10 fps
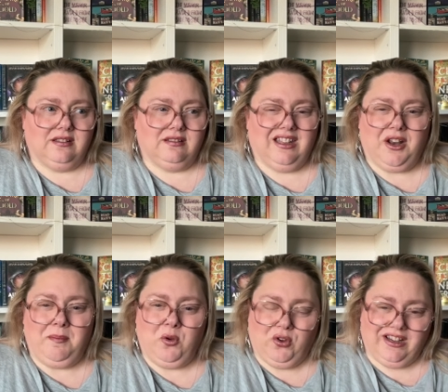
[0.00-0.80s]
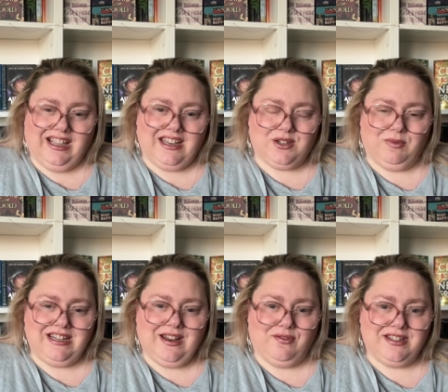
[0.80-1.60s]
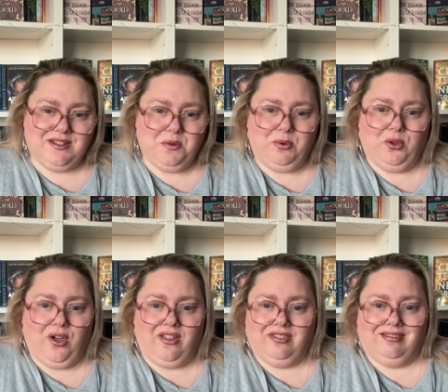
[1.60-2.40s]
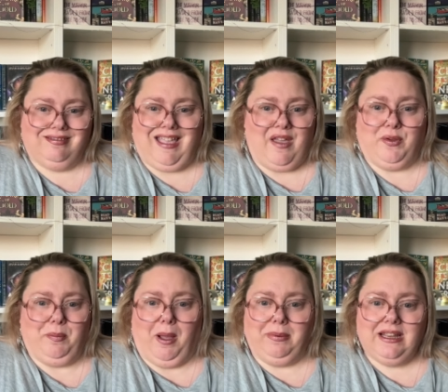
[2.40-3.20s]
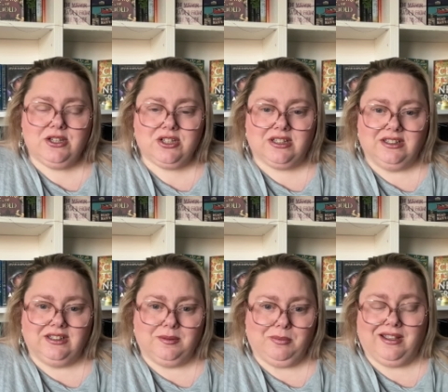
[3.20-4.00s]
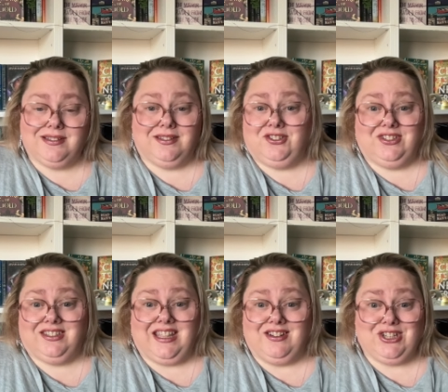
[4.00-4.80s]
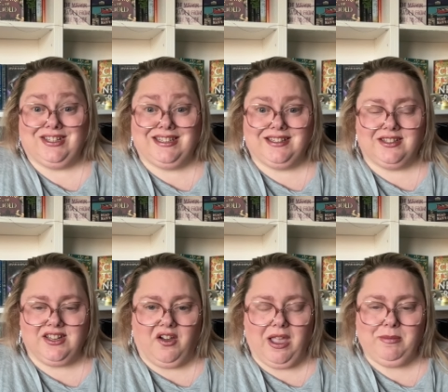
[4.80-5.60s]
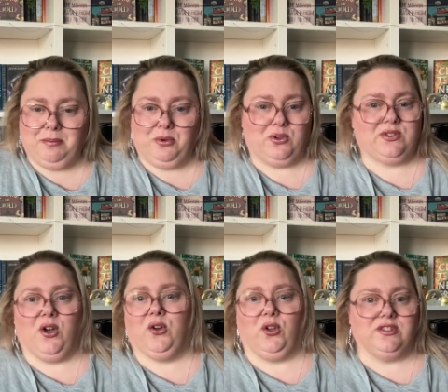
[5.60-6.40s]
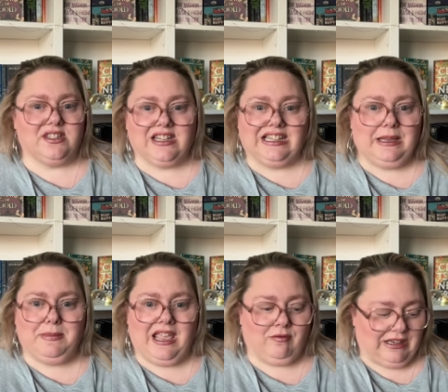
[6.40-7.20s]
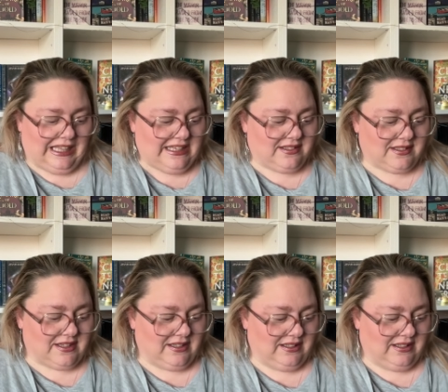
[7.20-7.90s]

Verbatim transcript: that I'm not going to get to read every single book uh, ever published because there just isn't time and books are constantly being released.